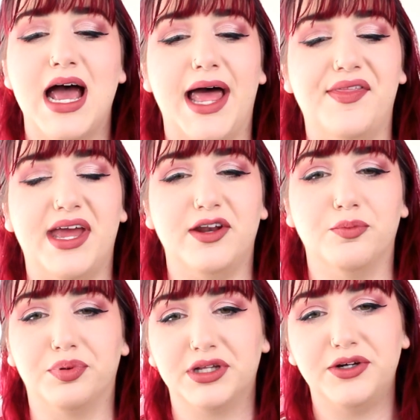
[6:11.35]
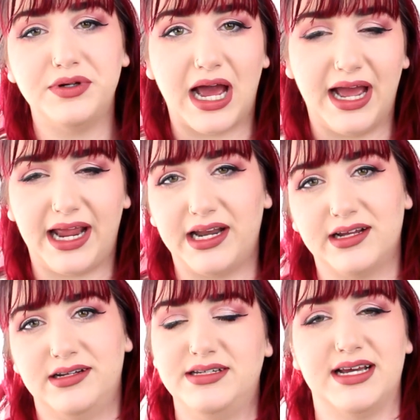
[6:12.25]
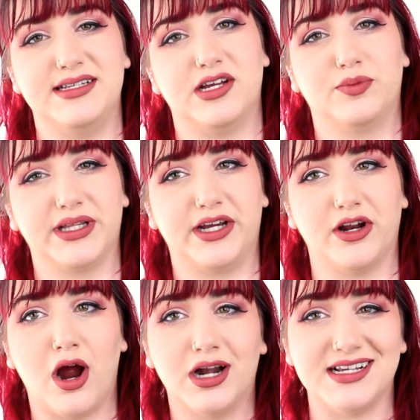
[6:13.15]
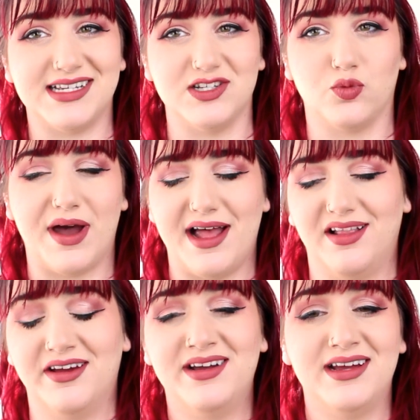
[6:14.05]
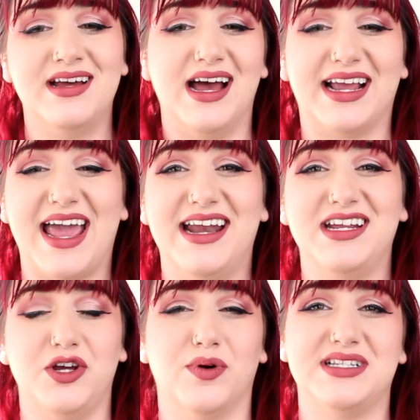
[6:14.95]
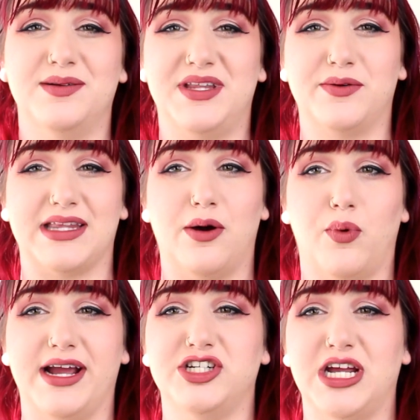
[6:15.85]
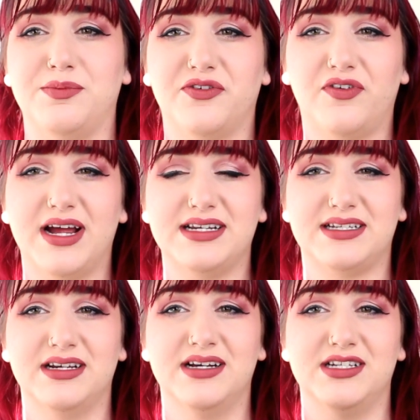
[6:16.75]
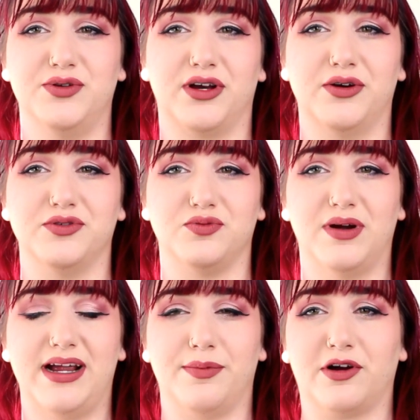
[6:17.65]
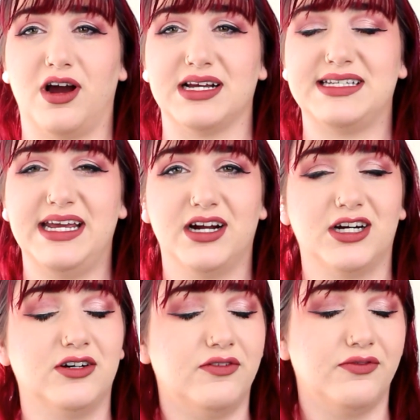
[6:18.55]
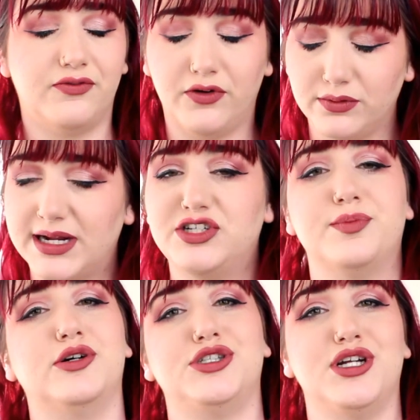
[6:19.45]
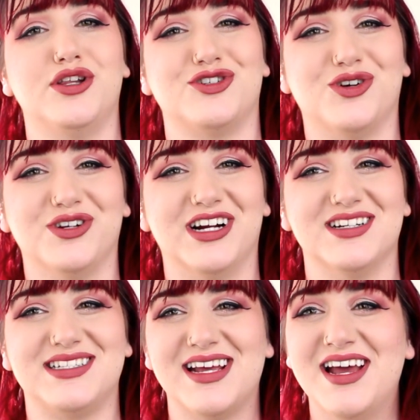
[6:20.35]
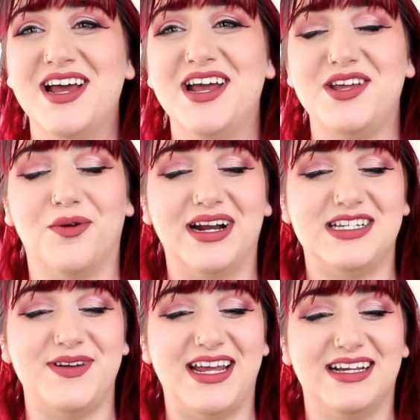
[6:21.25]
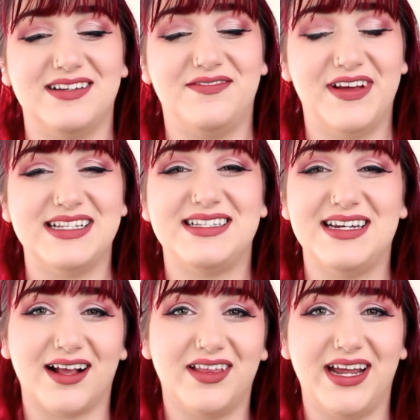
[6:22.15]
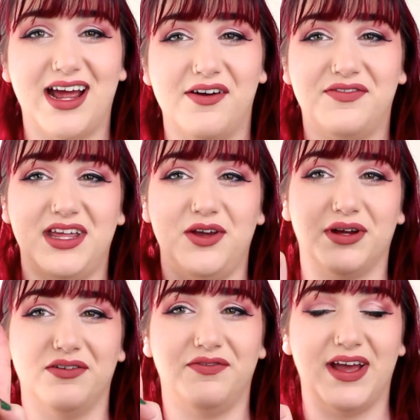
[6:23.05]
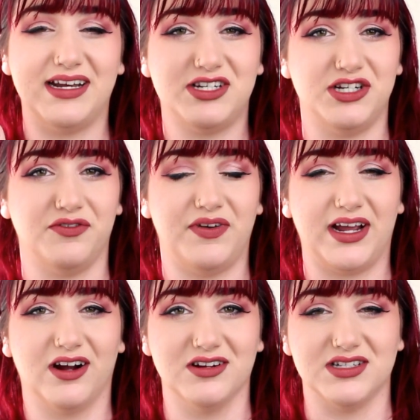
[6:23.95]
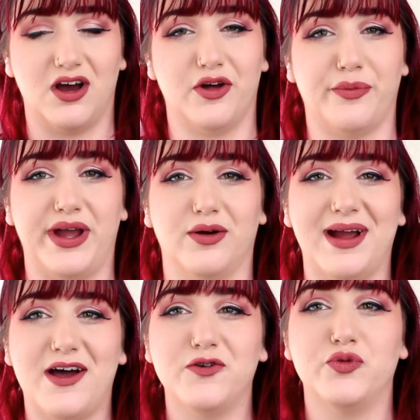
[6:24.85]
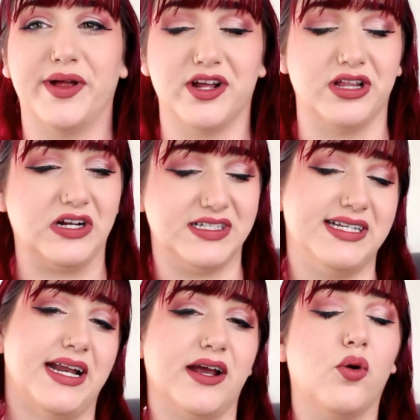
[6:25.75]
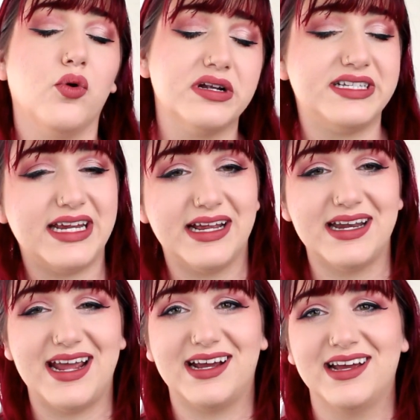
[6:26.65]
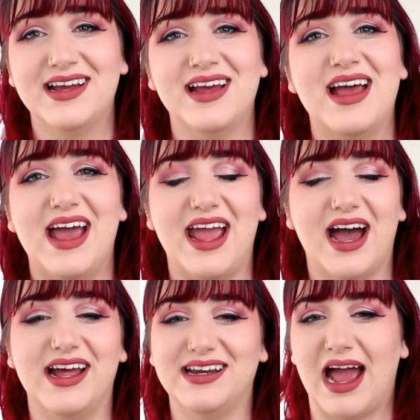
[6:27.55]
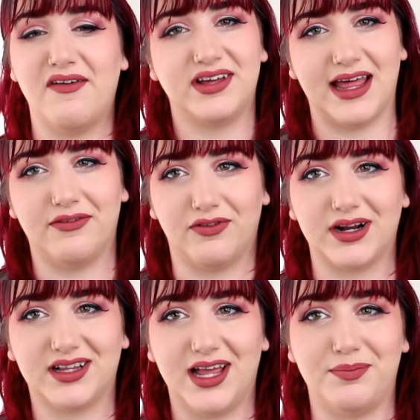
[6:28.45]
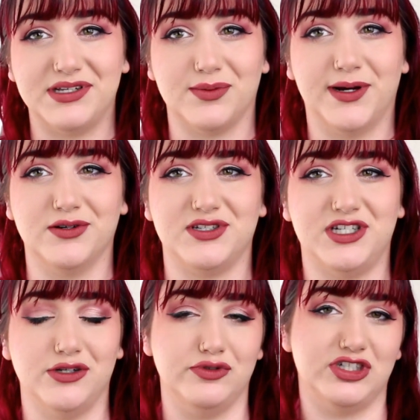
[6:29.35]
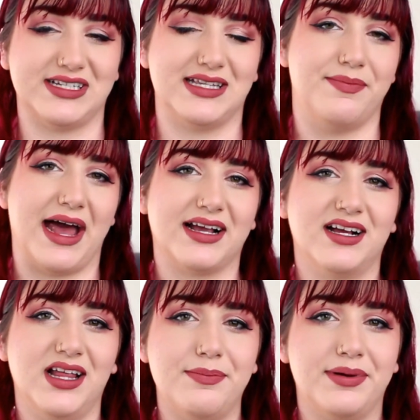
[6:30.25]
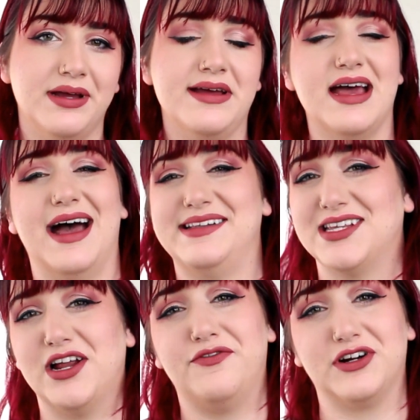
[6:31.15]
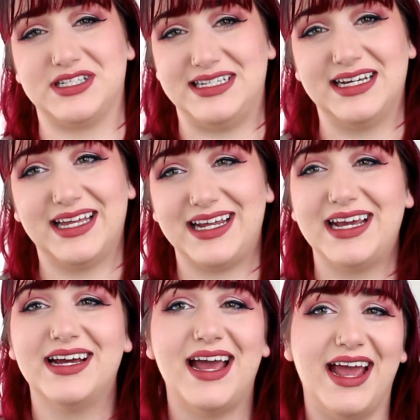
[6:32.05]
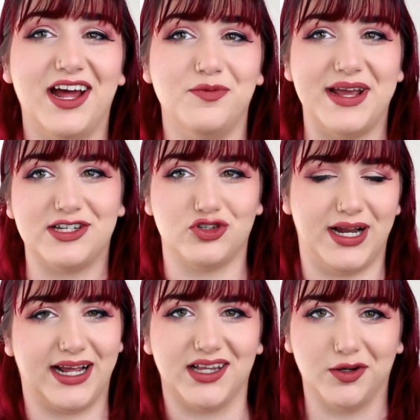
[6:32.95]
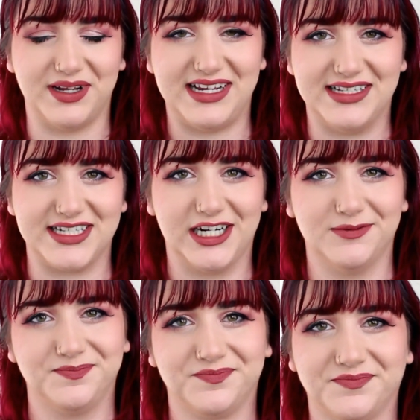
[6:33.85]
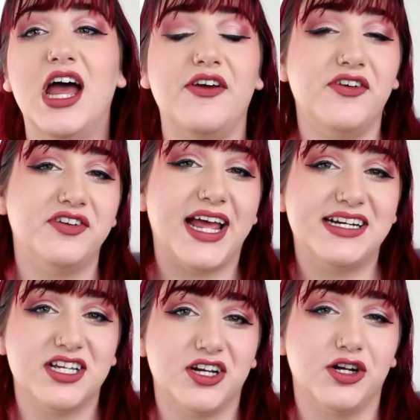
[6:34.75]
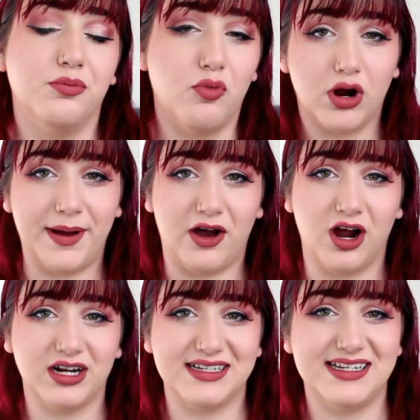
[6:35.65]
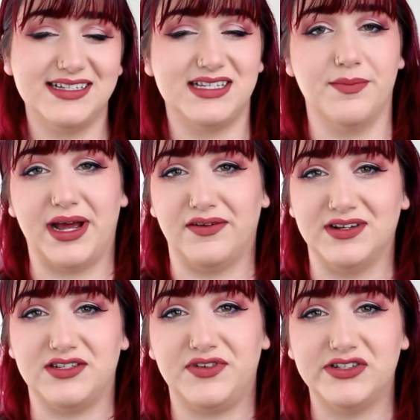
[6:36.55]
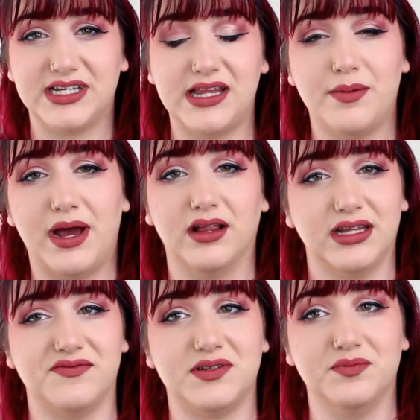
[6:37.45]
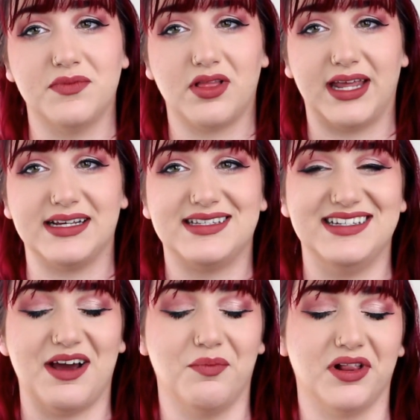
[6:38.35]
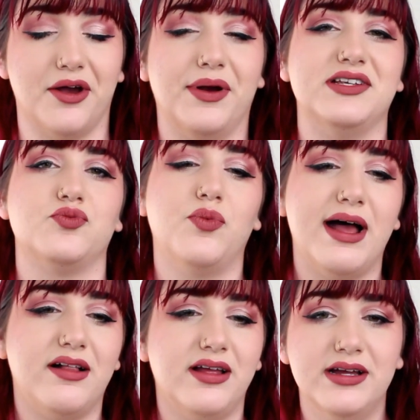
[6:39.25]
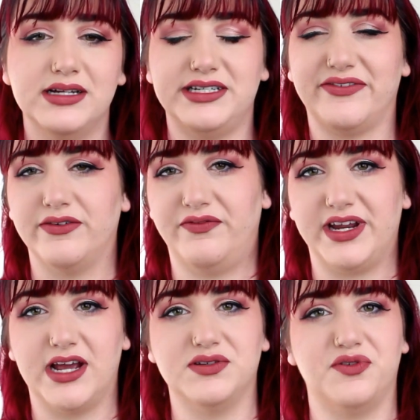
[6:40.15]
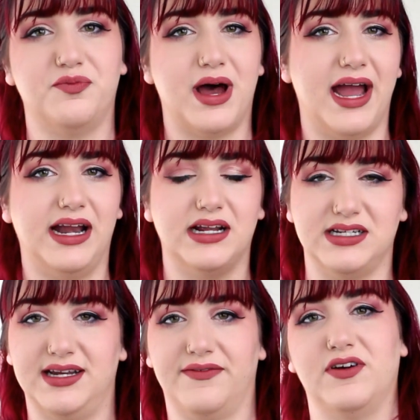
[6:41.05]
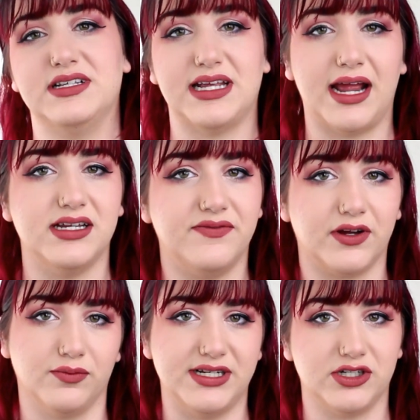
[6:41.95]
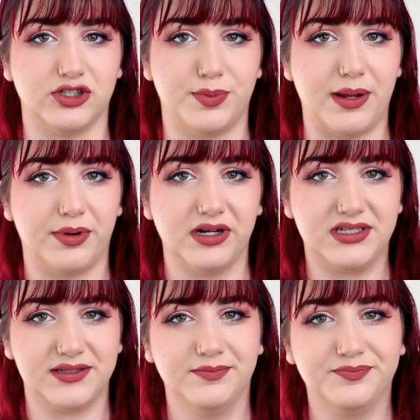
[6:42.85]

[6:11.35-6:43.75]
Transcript: And then Blue 9 does a really good harness as well. Again, you want something with that Y-shaped front, so it goes right up across here, full range of motion in the shoulders. You want it to be fit snugly enough that you can fit 2 fingers all the way around, whether they're sitting or standing, and having that front clip as opposed to just the back clip adds a lot of versatility and makes training a little bit easier. If you'd like to learn more about harnesses and the benefits of using them, I'll leave some links down below as well to different videos of mine and to different scientific research papers.